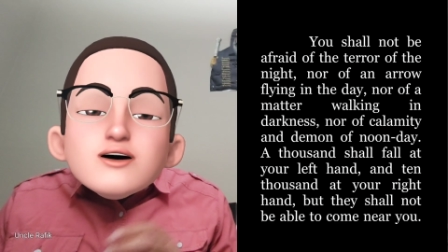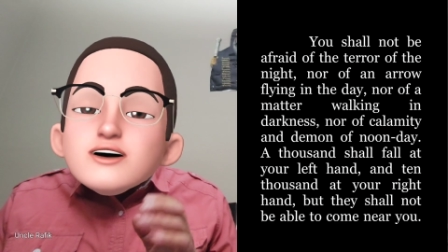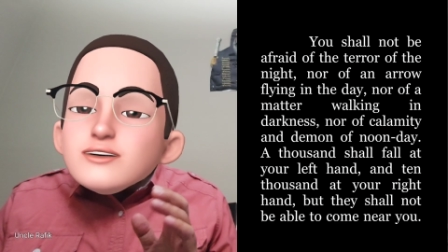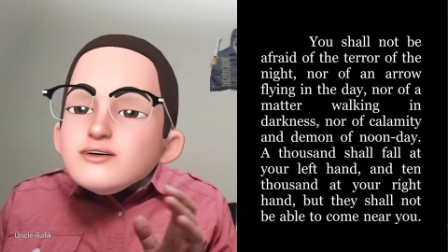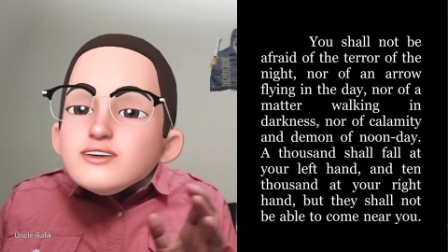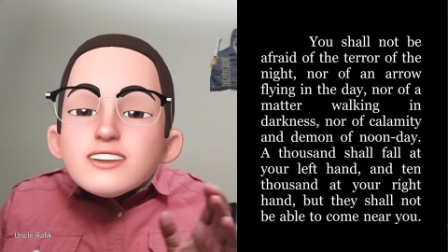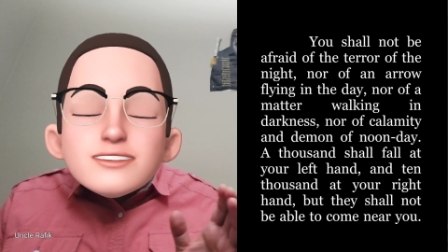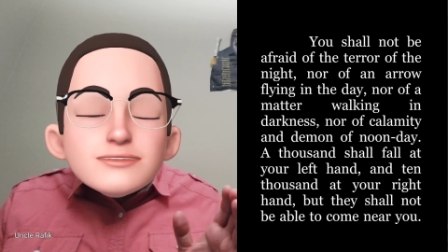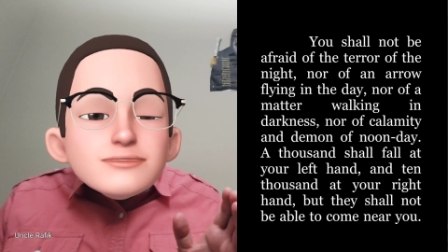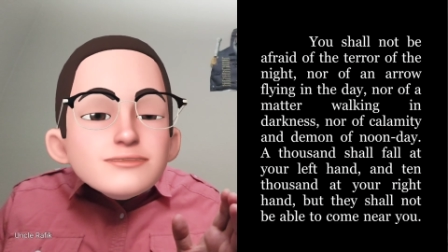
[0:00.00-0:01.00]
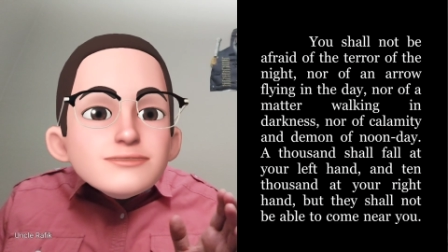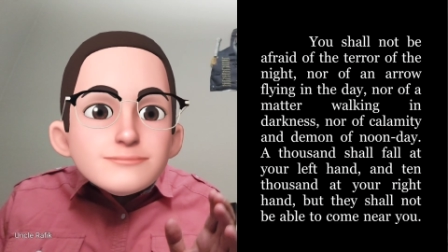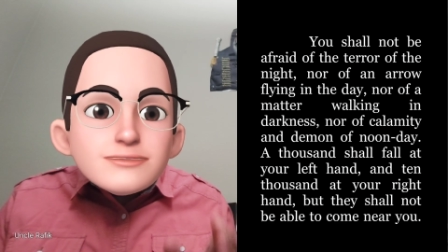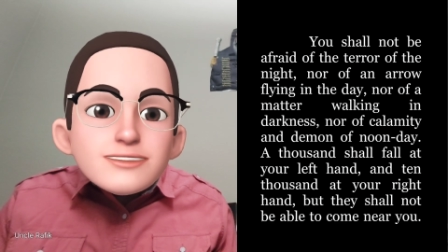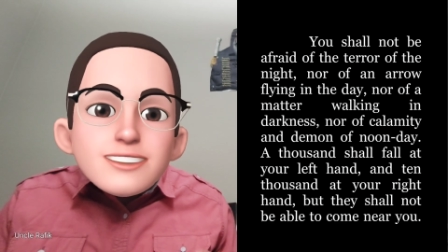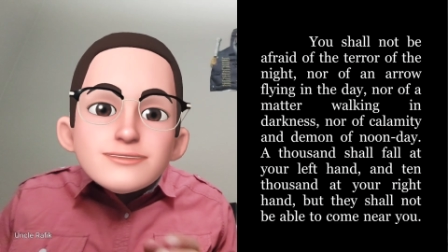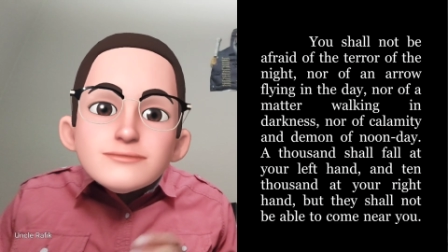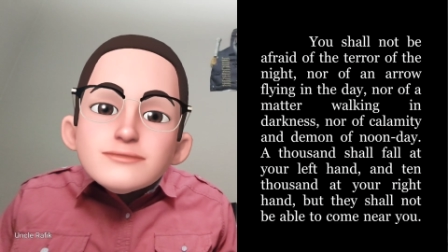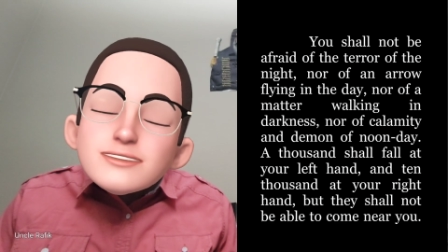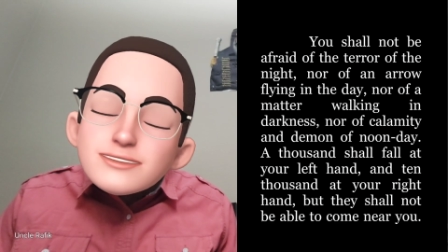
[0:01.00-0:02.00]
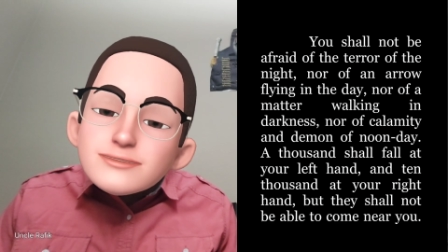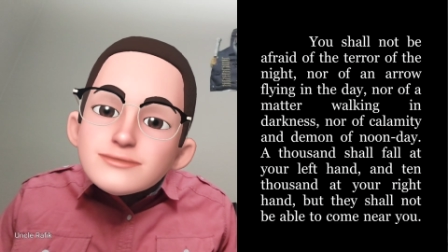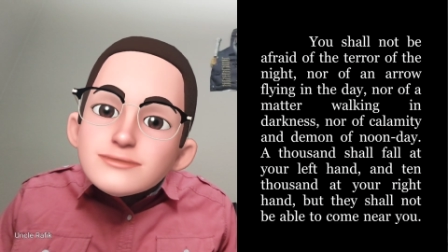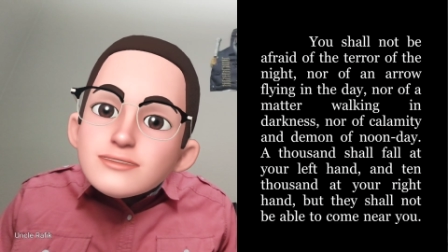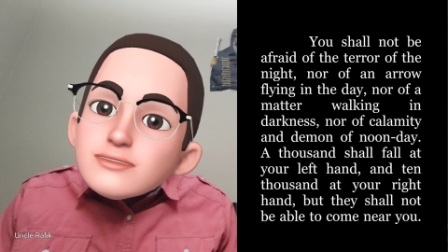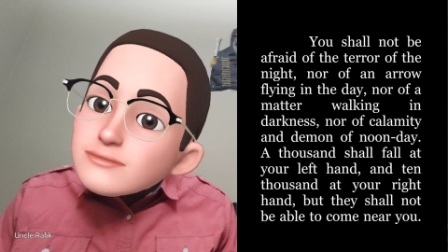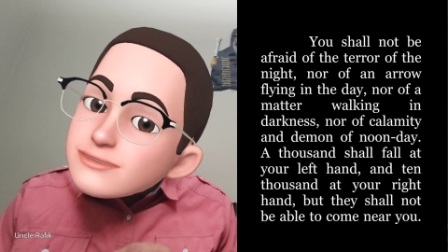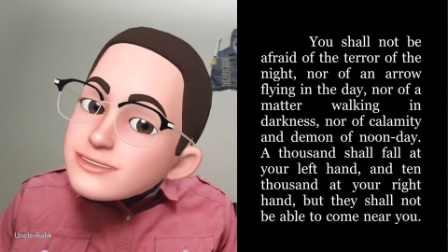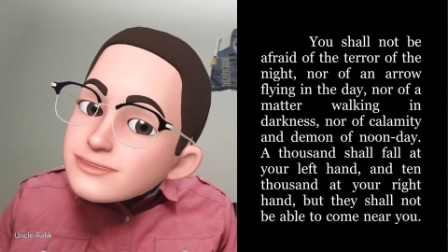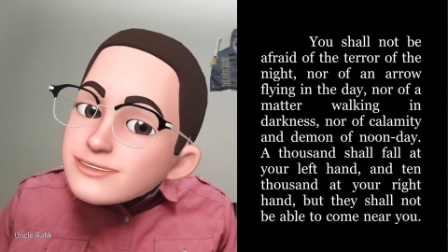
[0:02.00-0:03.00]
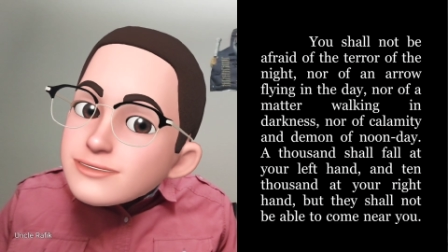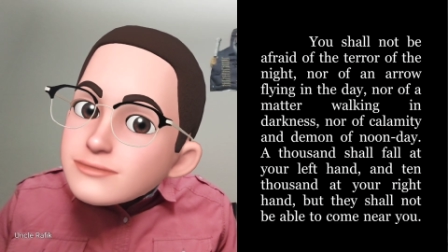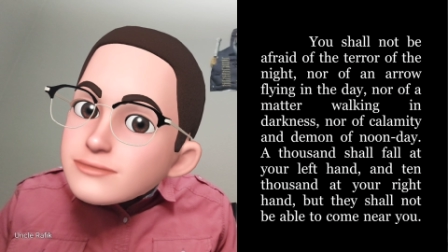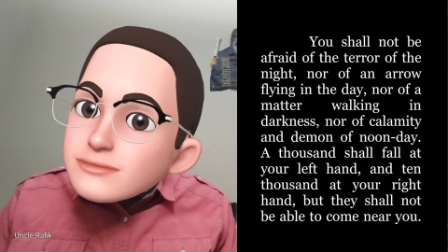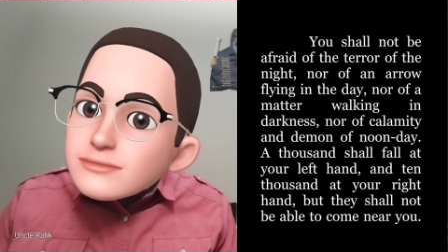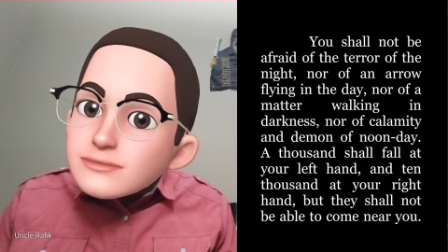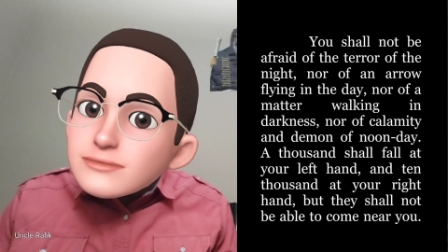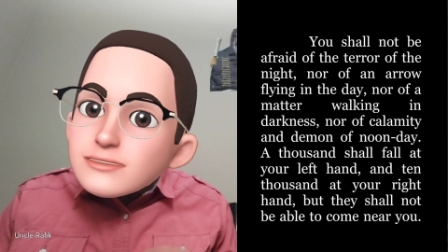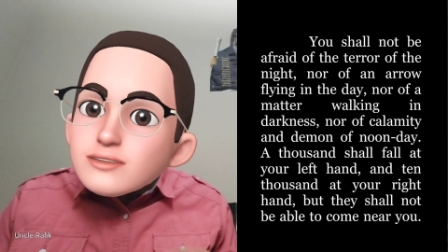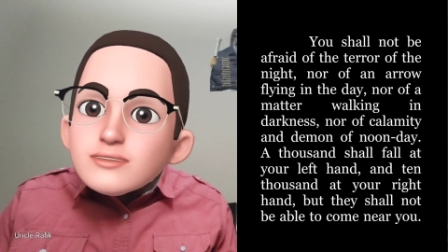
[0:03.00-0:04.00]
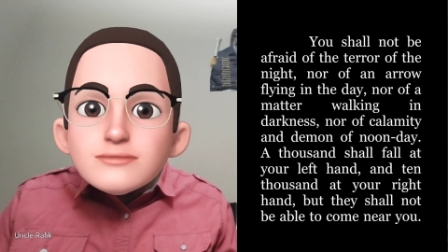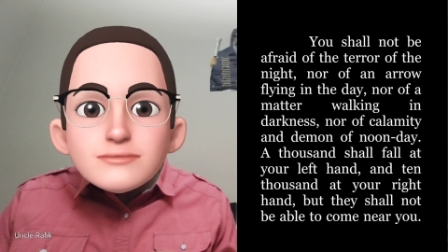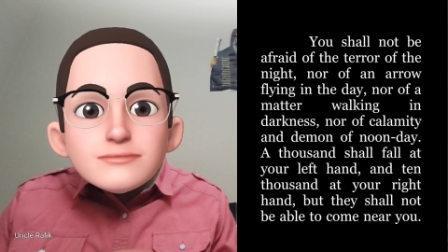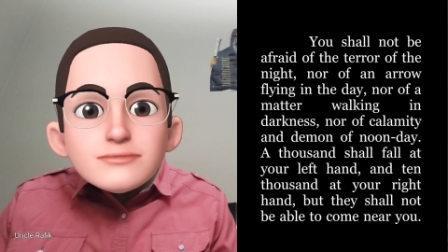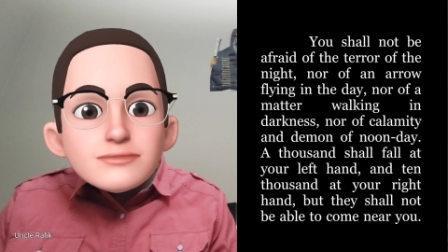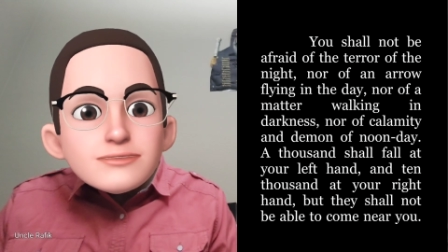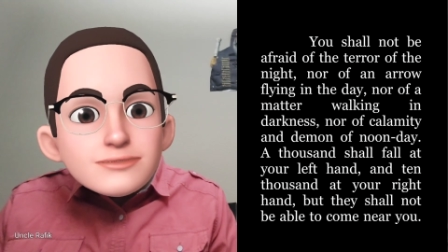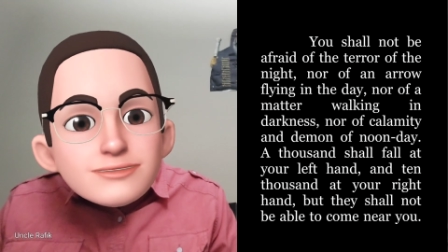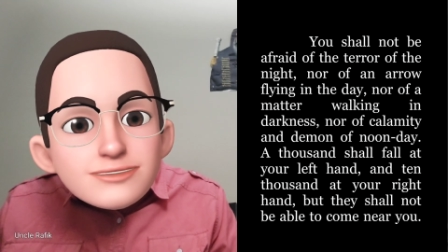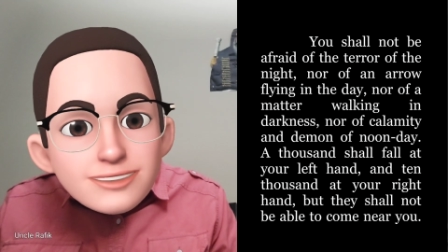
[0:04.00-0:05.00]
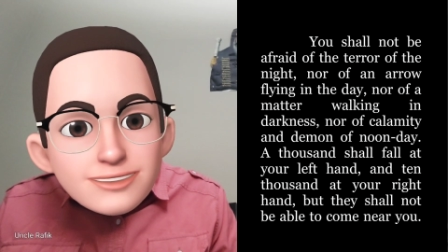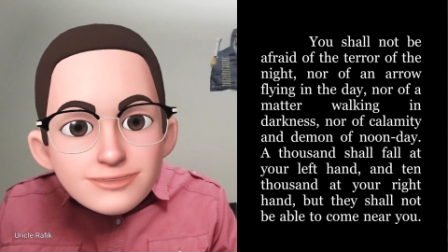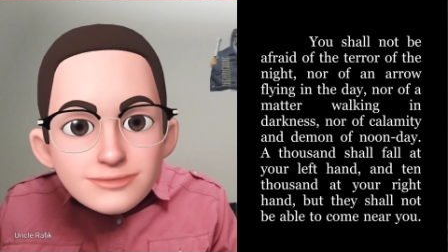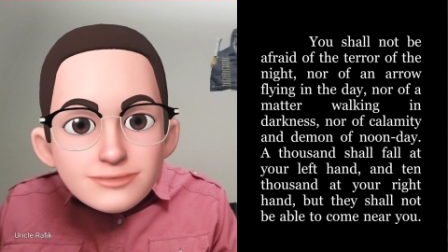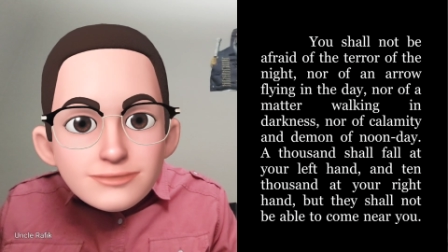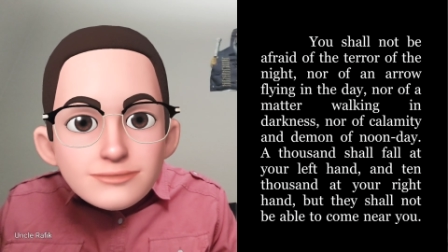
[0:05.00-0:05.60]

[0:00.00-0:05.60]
You shall not be afraid of the terror of the night,